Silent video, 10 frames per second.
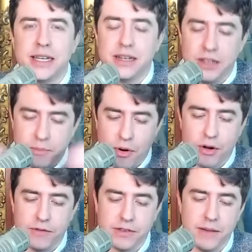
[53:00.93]
identity. You're
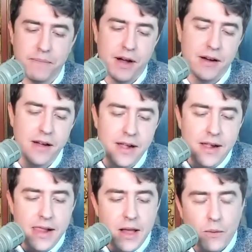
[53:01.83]
part of this empire.
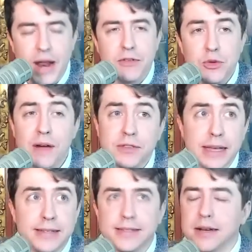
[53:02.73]
Whatever, you have
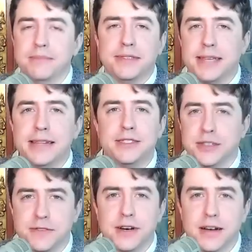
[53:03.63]
like some sense
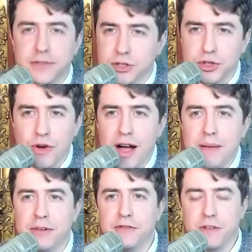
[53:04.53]
of a
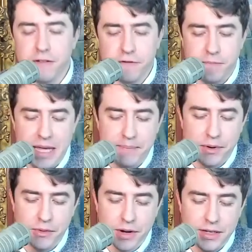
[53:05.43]
tribe of
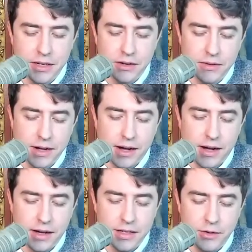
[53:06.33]
people where you
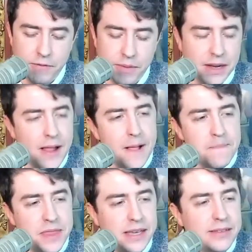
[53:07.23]
have, but
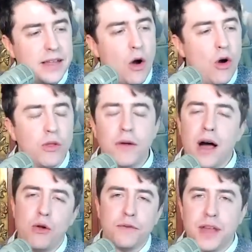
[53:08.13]
these all
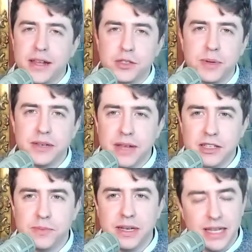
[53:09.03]
of that has been
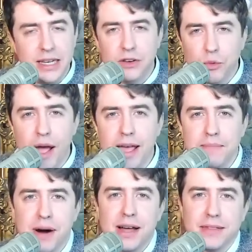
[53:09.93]
eaten away
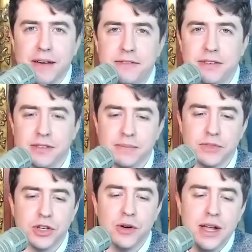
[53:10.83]
by leftism.
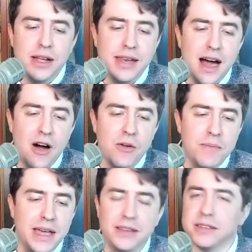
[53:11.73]
So now
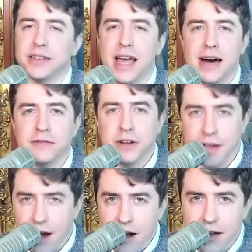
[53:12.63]
man doesn't have a
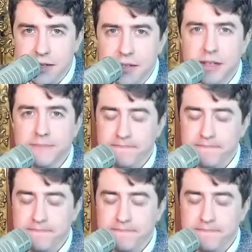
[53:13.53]
god,